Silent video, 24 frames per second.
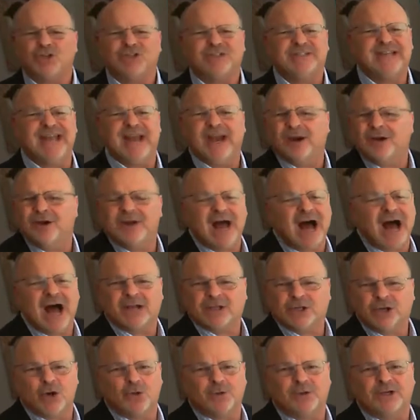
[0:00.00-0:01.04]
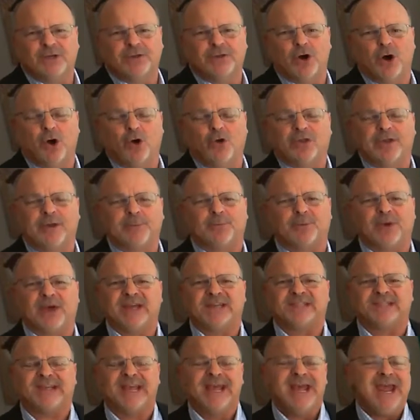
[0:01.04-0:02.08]
dare not go into the holy
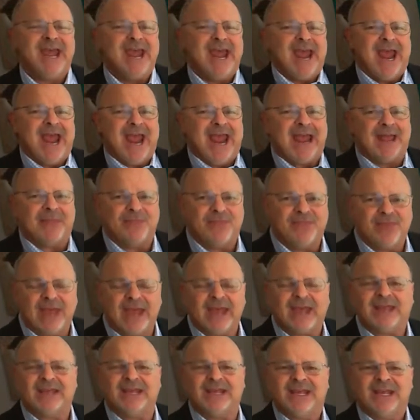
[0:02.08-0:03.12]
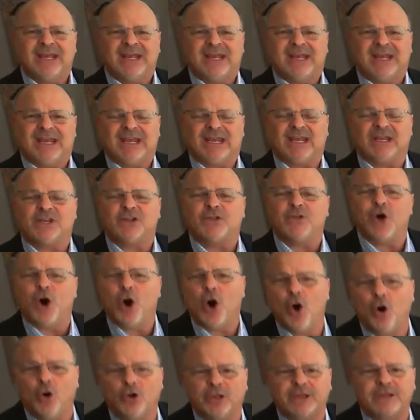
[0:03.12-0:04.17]
place. And then into the
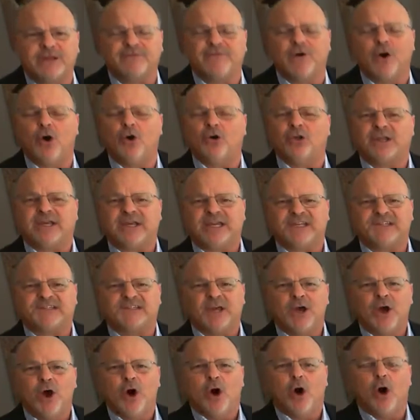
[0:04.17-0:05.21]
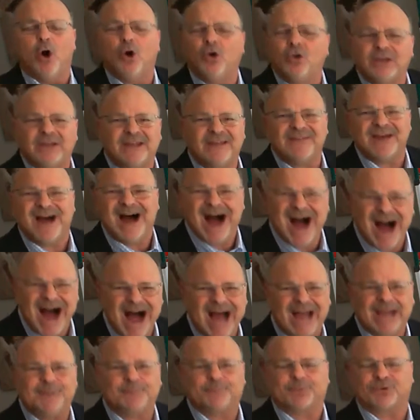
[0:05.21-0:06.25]
Holy of Holies, only the
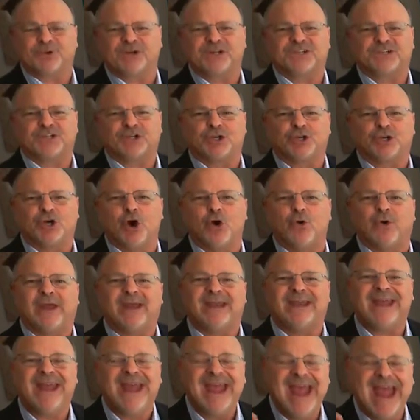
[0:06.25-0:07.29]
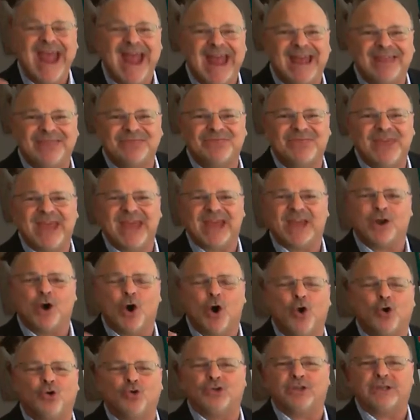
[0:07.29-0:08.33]
high priest could go in, and then
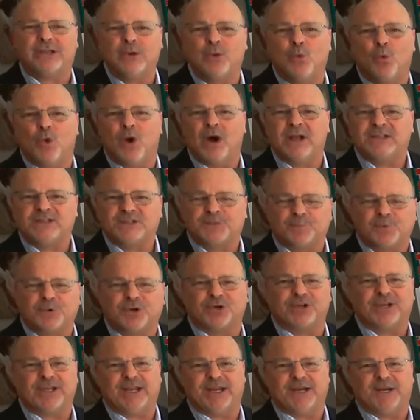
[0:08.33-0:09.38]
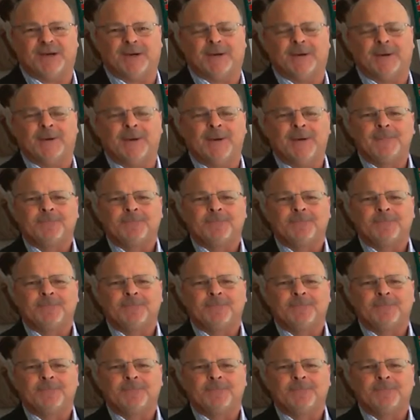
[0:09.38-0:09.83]
only once per year.